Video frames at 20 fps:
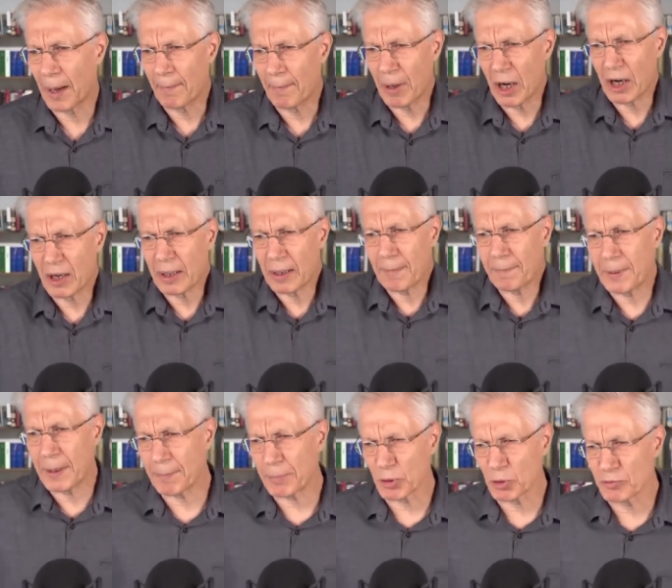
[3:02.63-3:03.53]
among
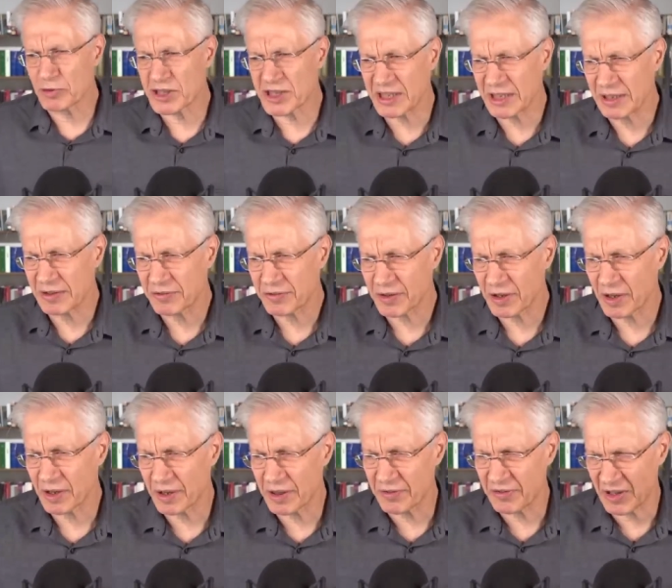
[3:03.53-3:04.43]
people who receive
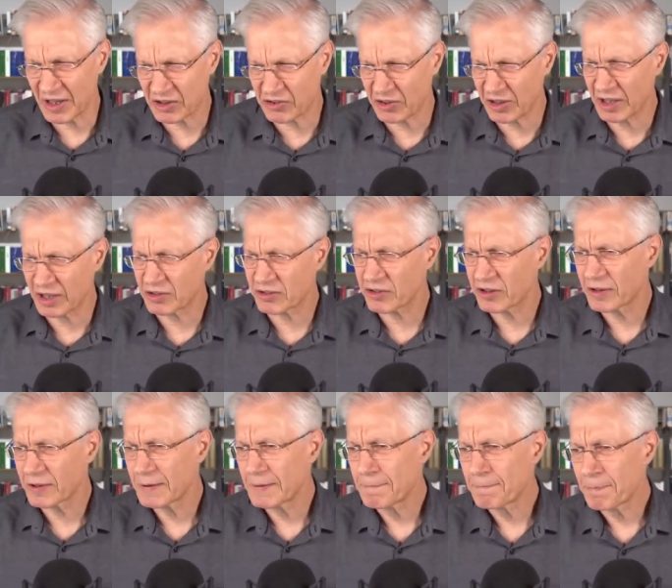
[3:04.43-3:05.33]
uh, the vaccines.
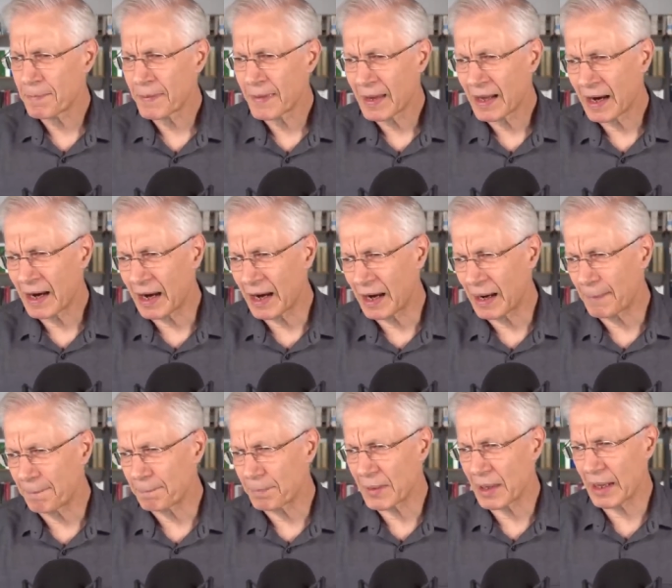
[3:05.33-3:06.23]

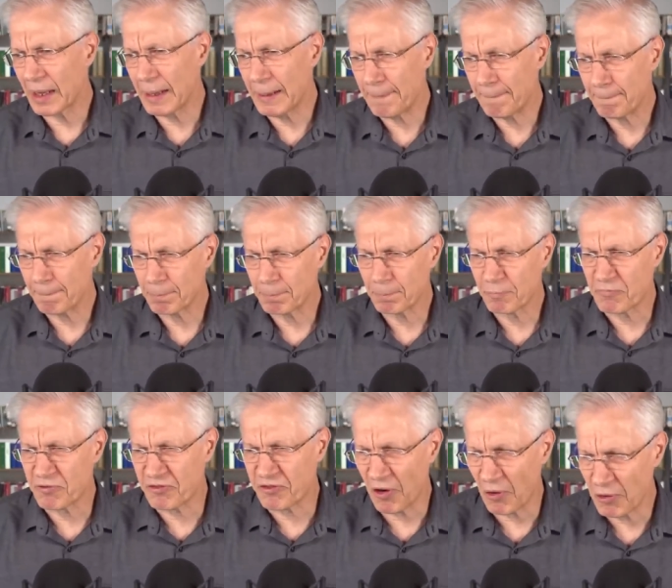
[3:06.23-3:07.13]
Um, a
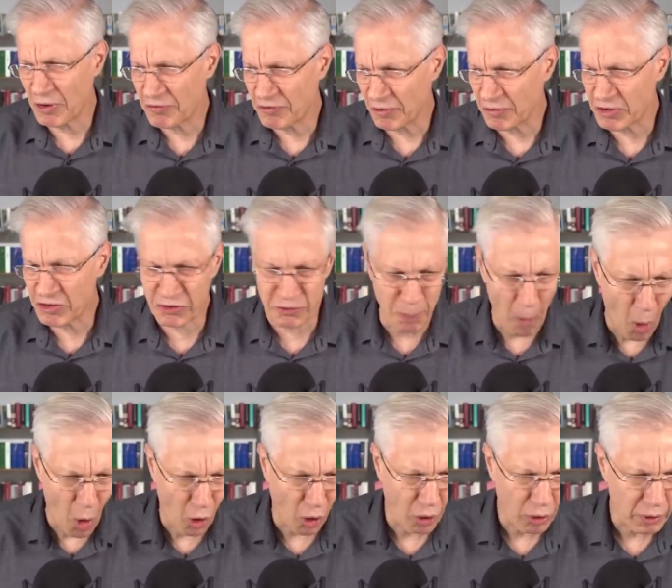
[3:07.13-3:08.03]
very, very
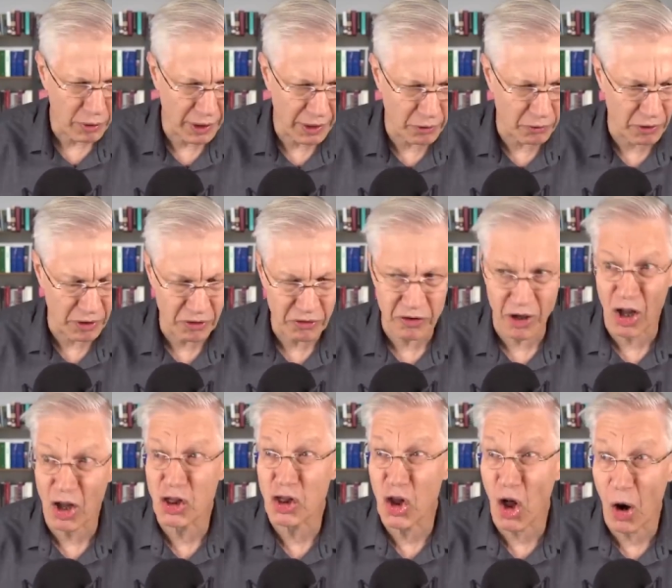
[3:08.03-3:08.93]
small increase,
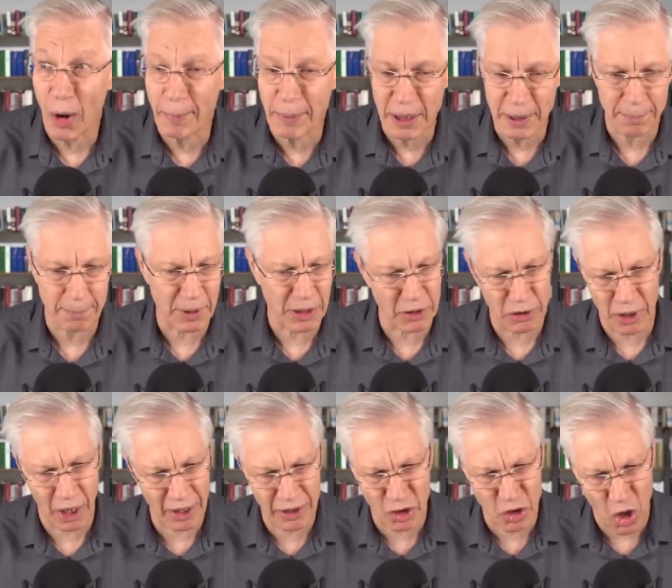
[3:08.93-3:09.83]
alarming, but
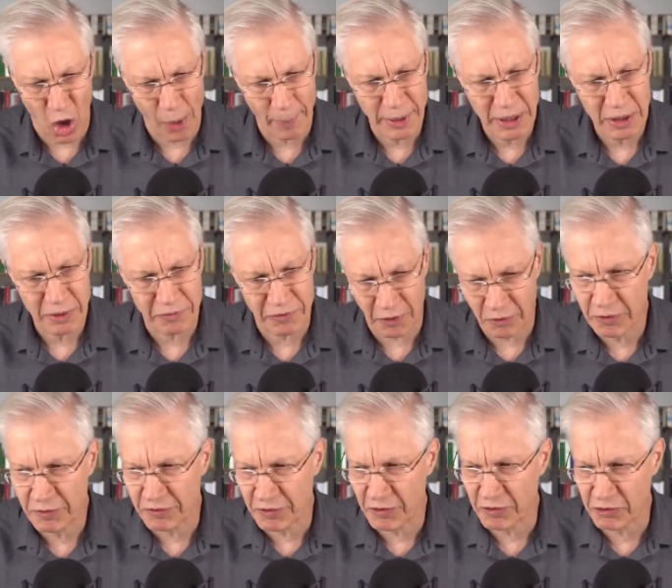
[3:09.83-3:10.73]
not alarming,
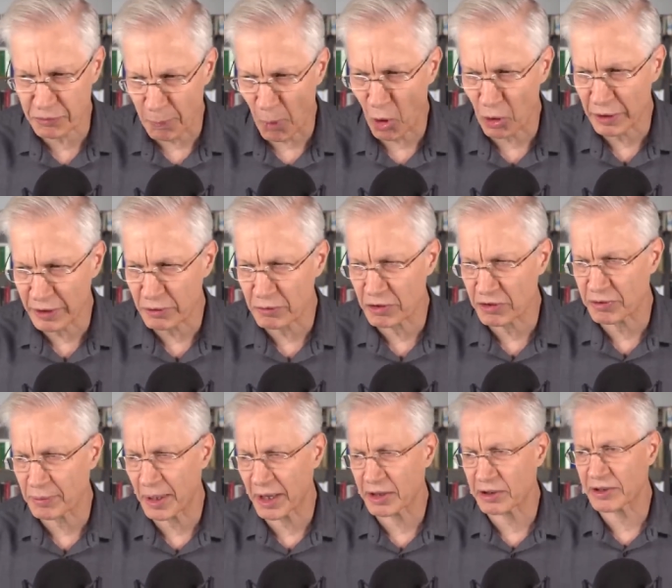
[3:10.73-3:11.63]
very, very small increase
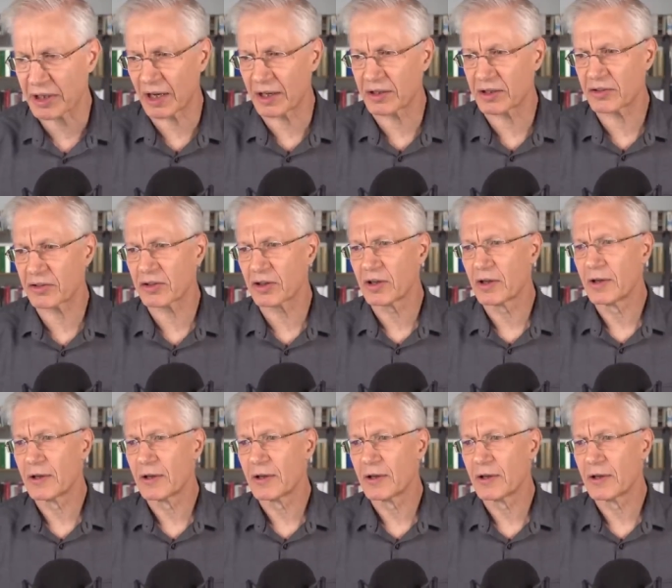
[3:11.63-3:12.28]
in myocarditis.